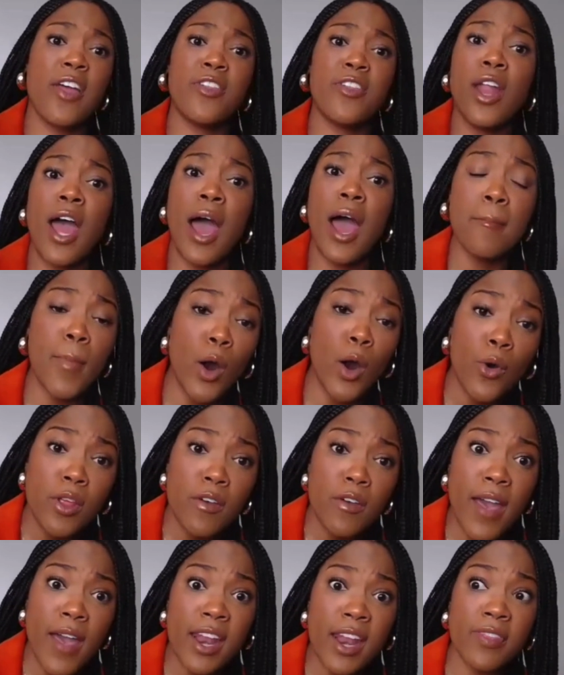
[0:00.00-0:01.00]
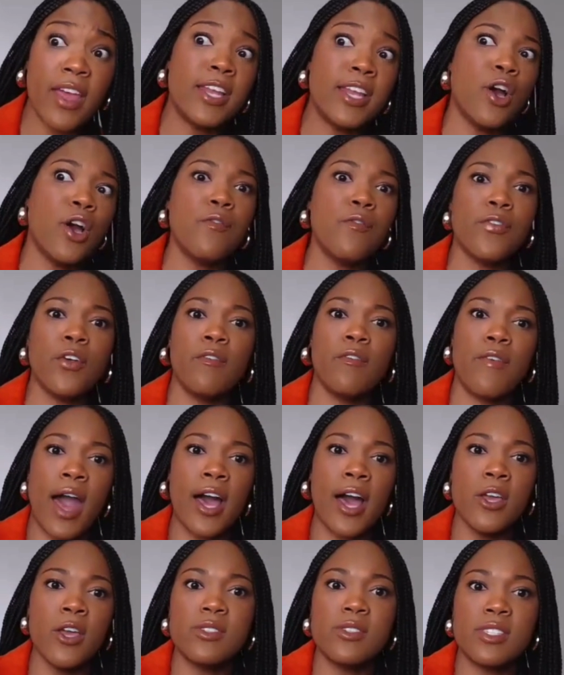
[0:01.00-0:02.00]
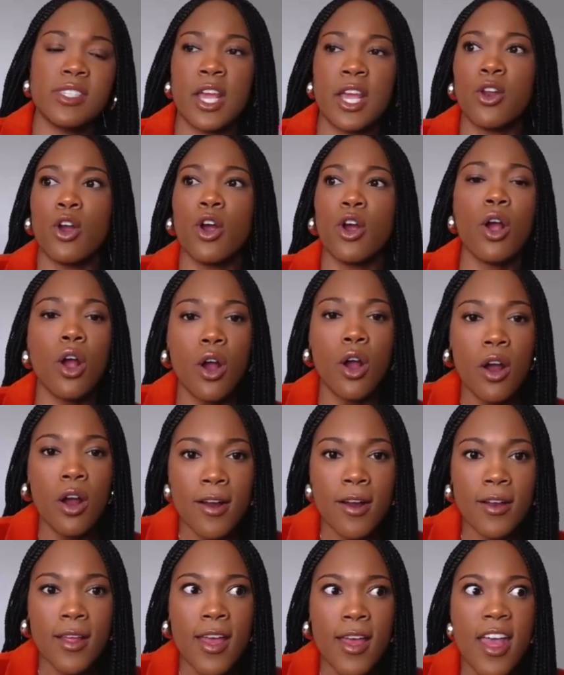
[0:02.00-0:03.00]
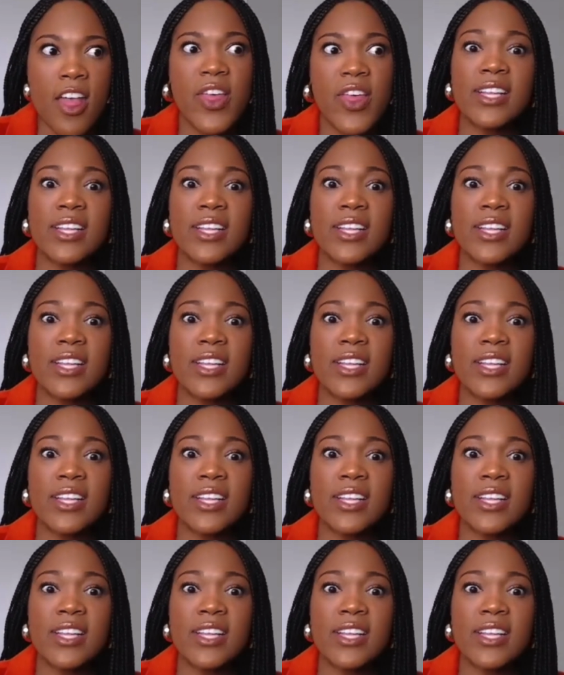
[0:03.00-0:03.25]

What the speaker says: and they're not motivated and they don't feel valued, seen, or heard,